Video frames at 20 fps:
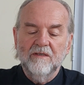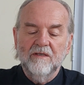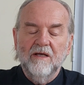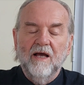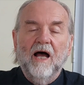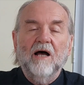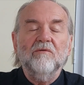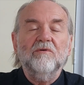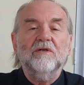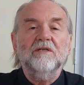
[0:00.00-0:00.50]

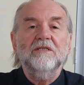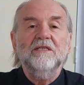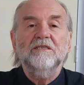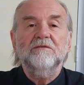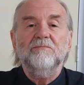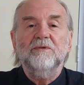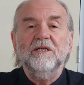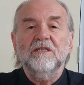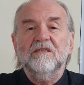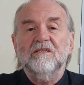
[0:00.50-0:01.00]
How can they
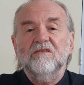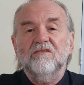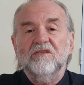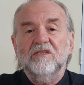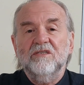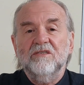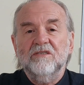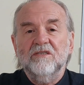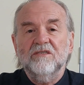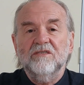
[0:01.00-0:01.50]
speak to
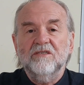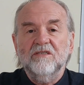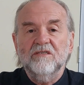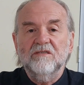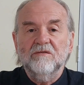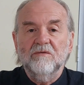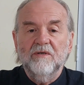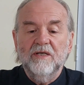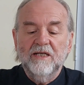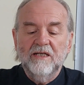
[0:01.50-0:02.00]
Jesus
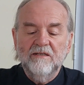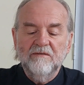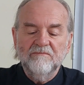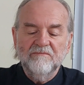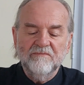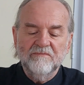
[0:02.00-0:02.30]
this way?